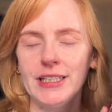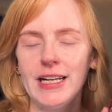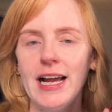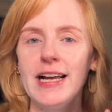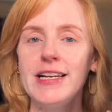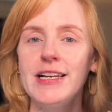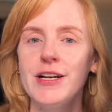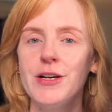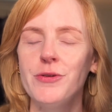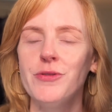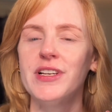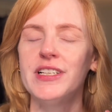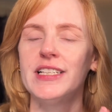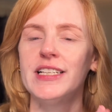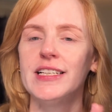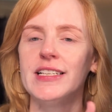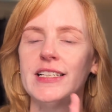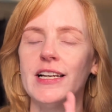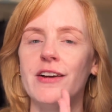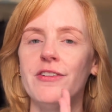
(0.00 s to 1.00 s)
I know this
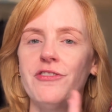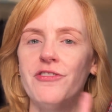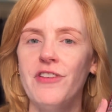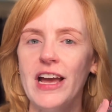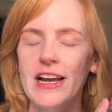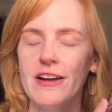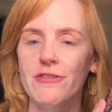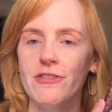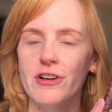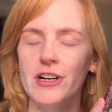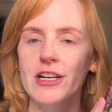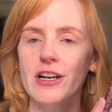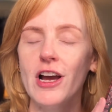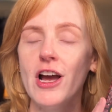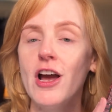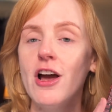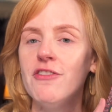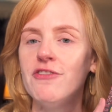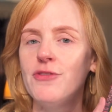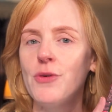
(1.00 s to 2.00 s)
is a favorite
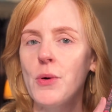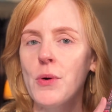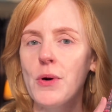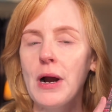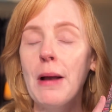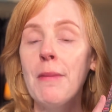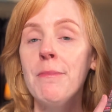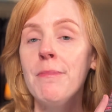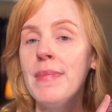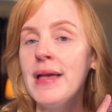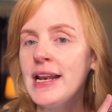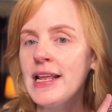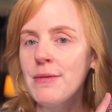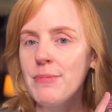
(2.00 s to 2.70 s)
for many